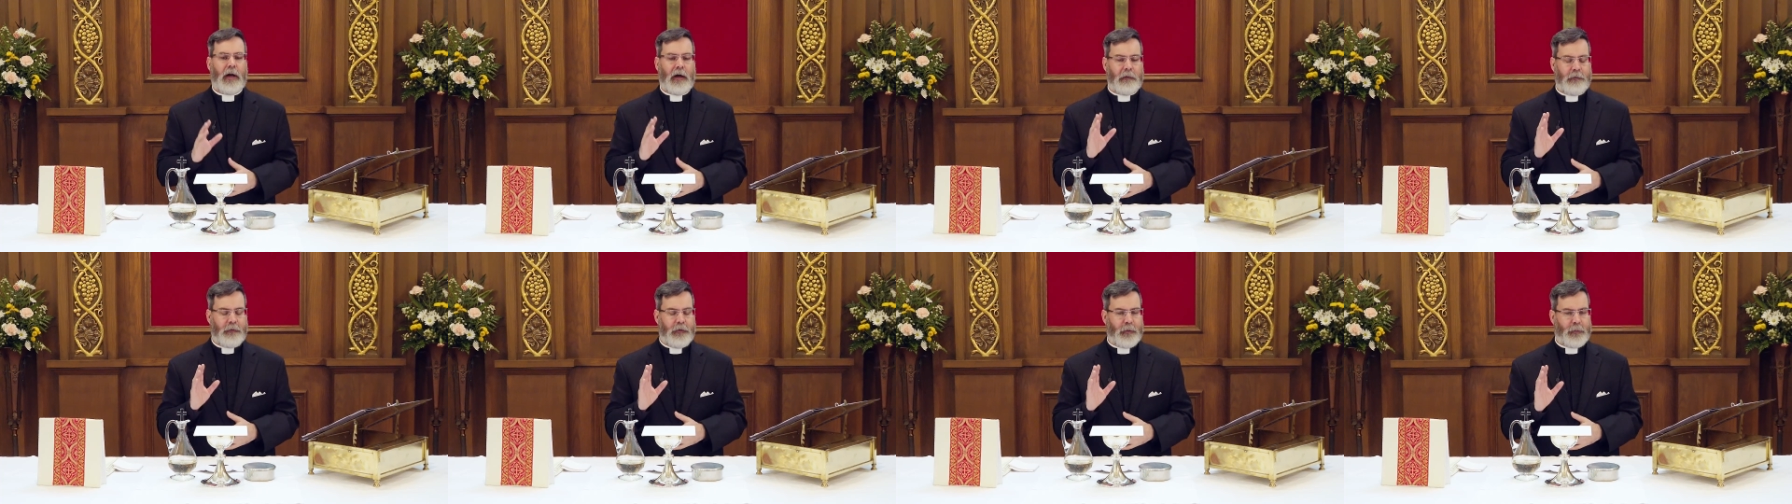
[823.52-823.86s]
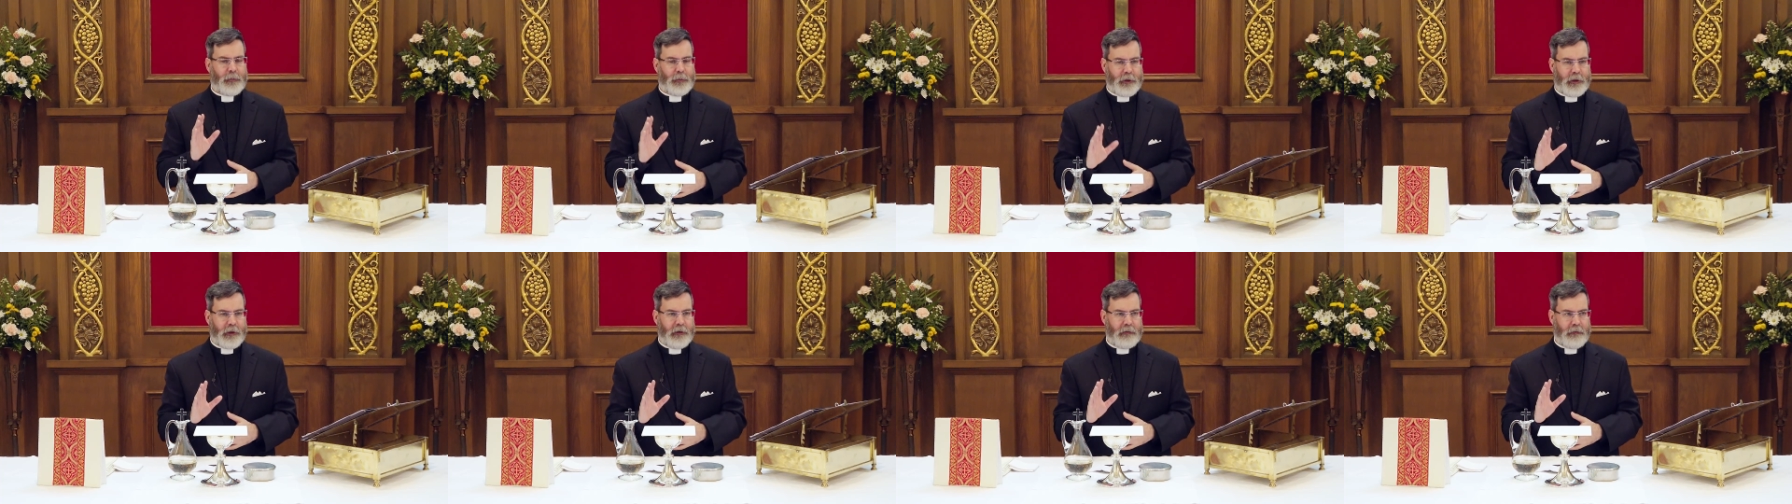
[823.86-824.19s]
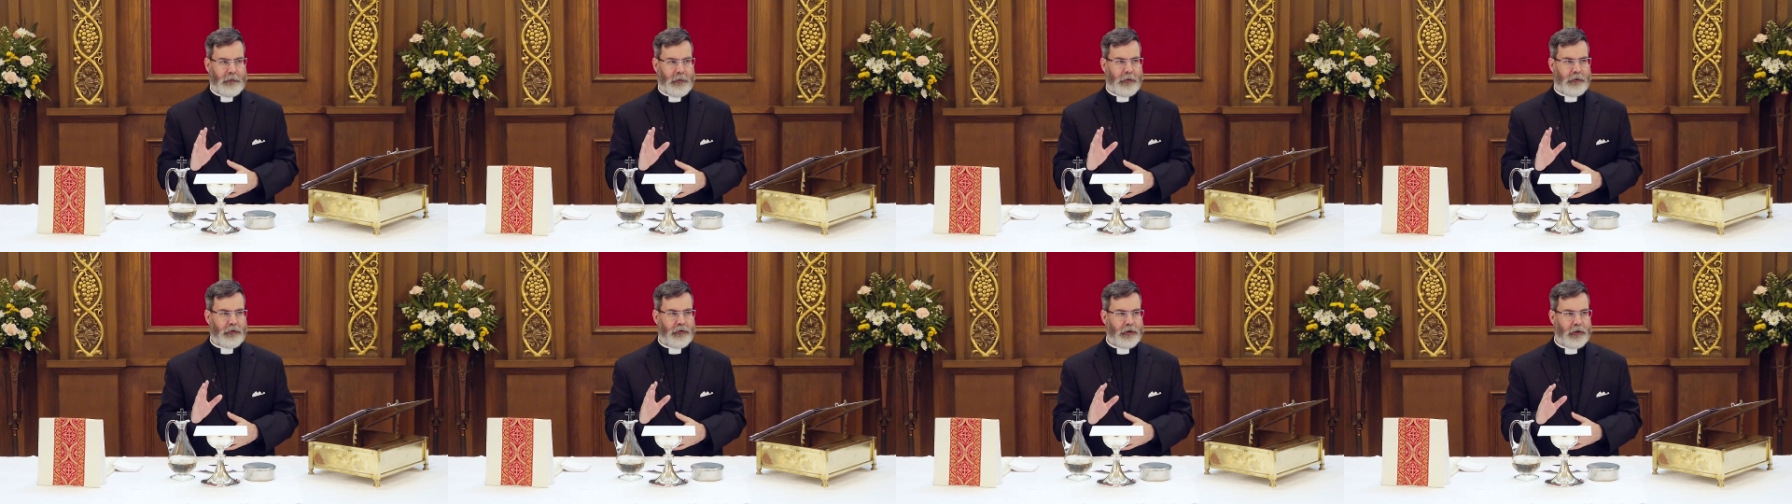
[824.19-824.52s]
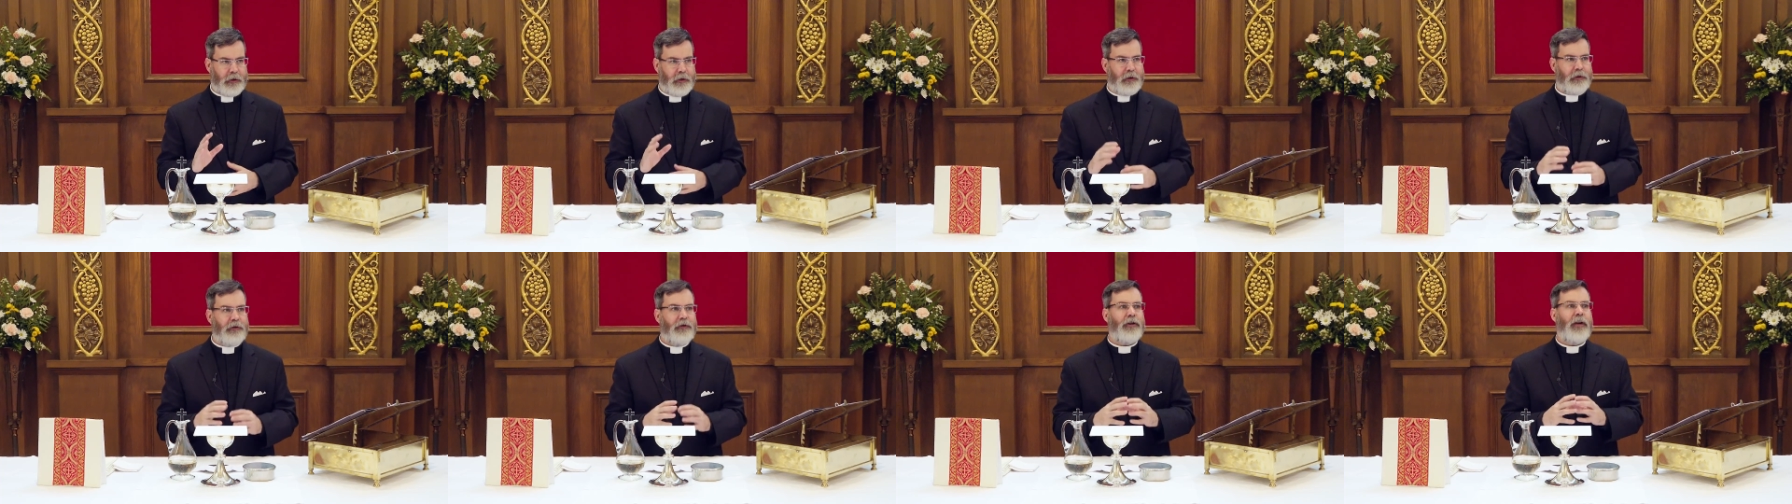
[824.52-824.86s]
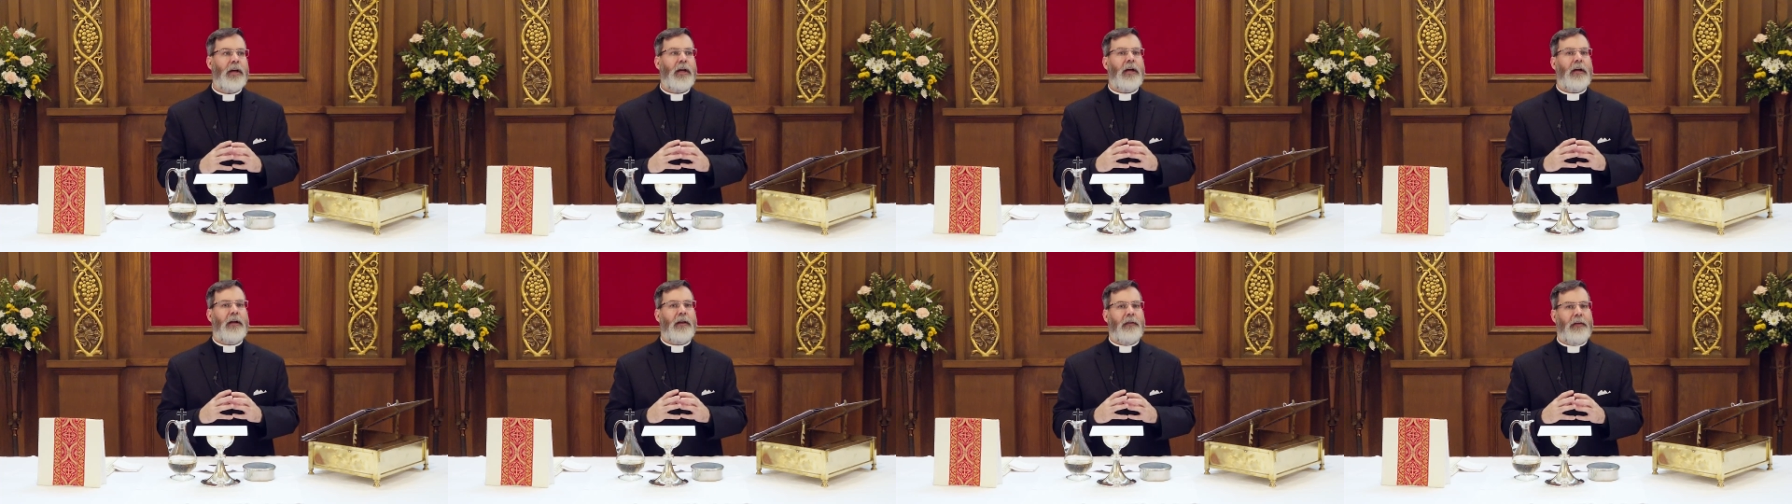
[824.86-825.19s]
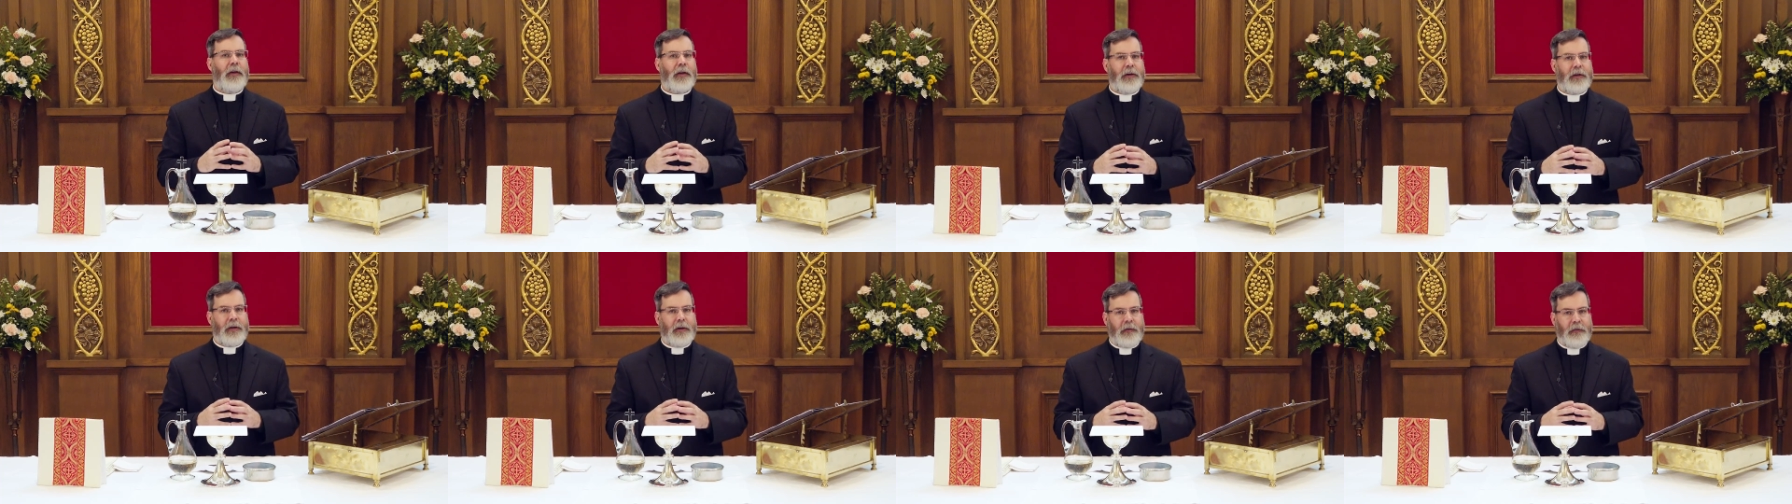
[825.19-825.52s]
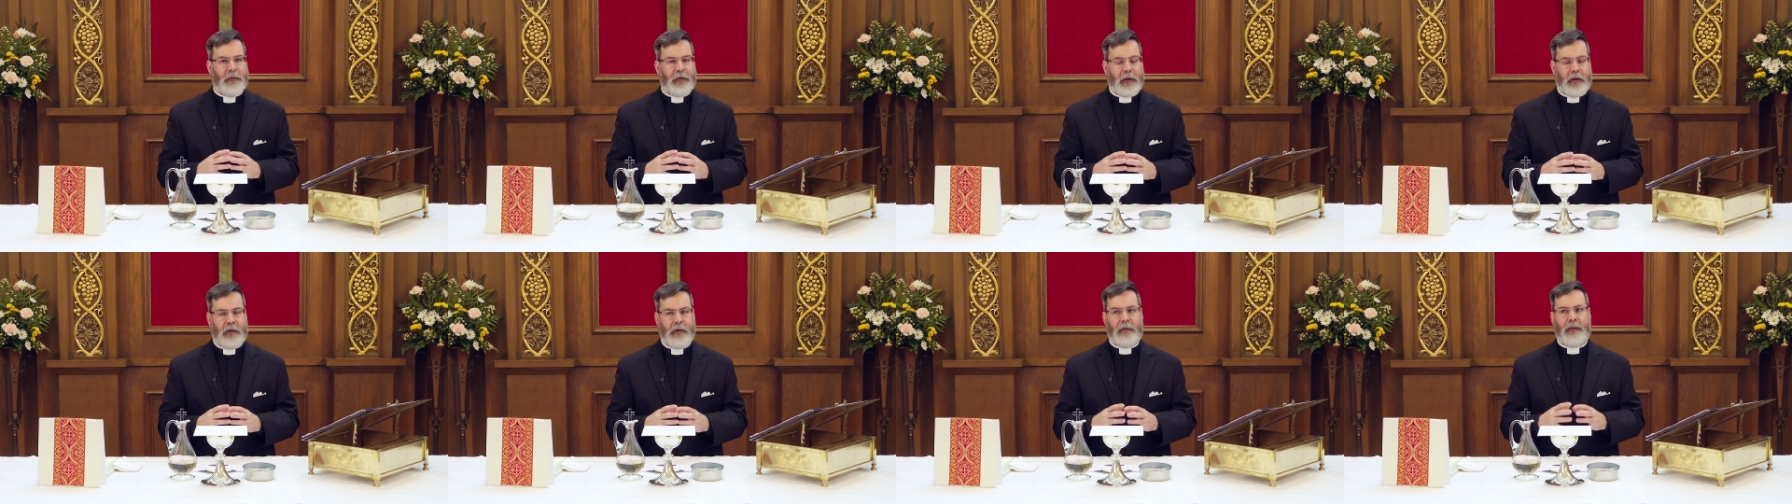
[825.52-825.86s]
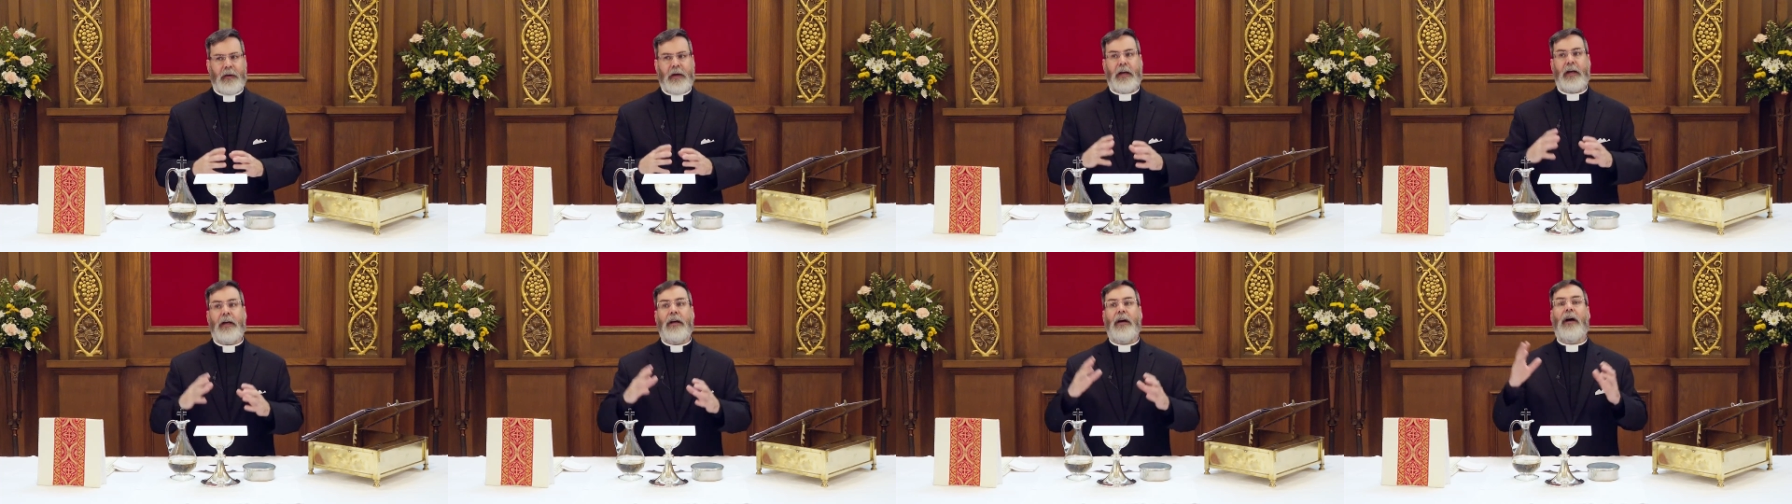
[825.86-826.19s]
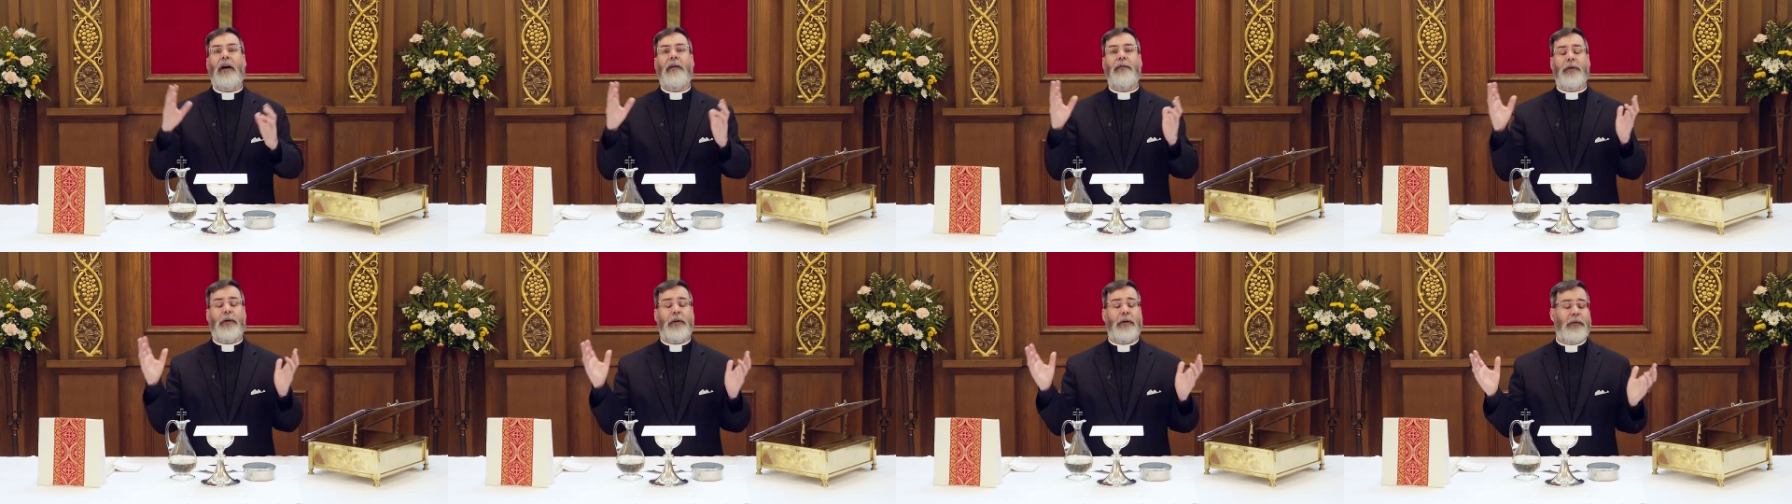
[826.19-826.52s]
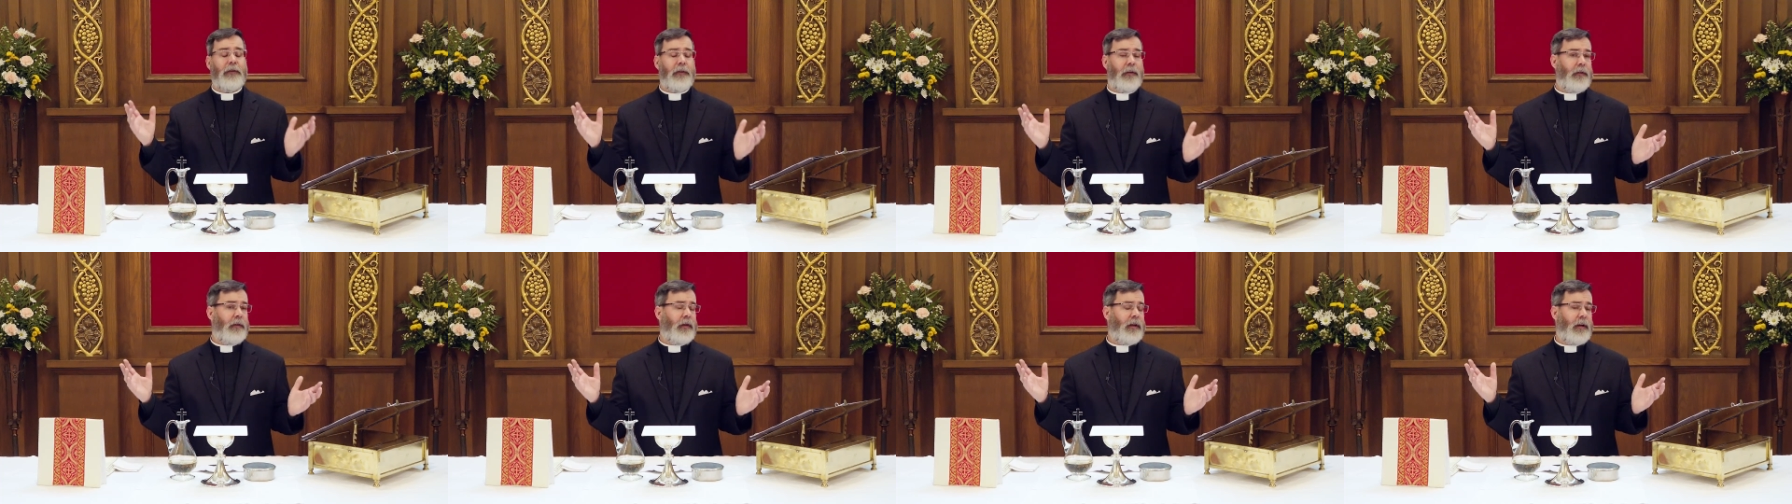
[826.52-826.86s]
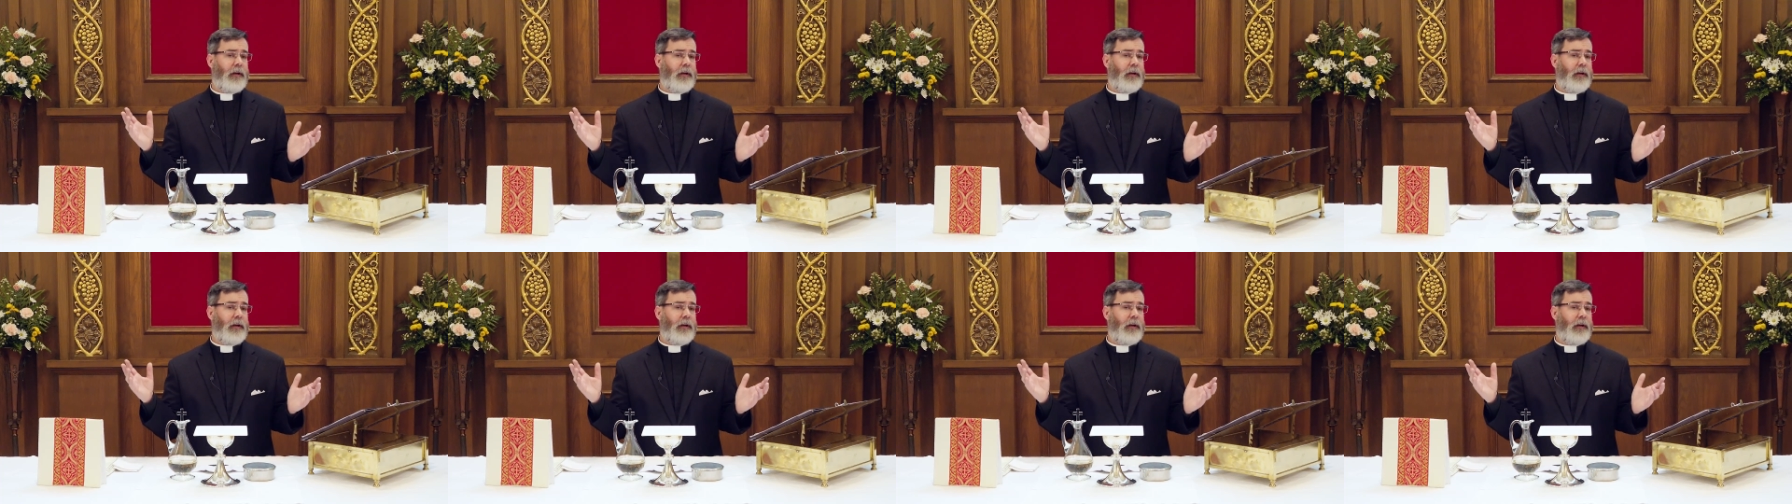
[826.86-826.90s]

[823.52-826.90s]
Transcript: of the prayer of the church that covers in